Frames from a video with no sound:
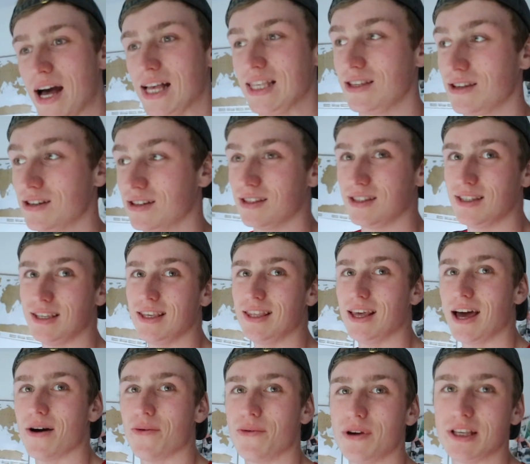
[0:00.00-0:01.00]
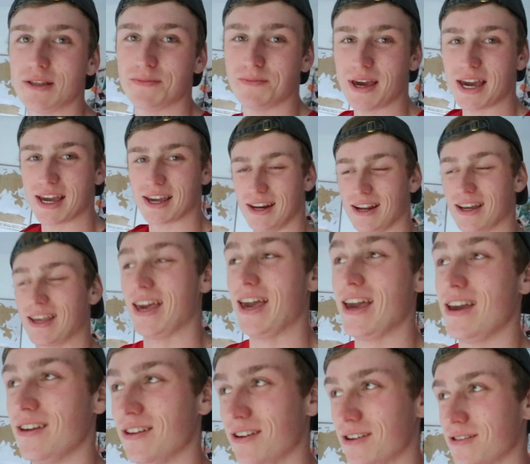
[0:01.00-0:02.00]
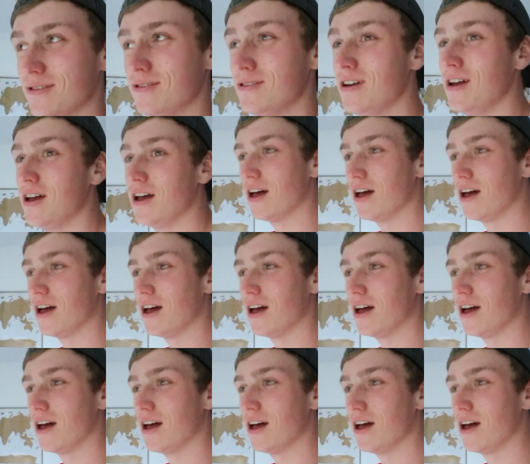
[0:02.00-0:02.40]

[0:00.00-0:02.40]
as you can see there, we're baking a cake, you know.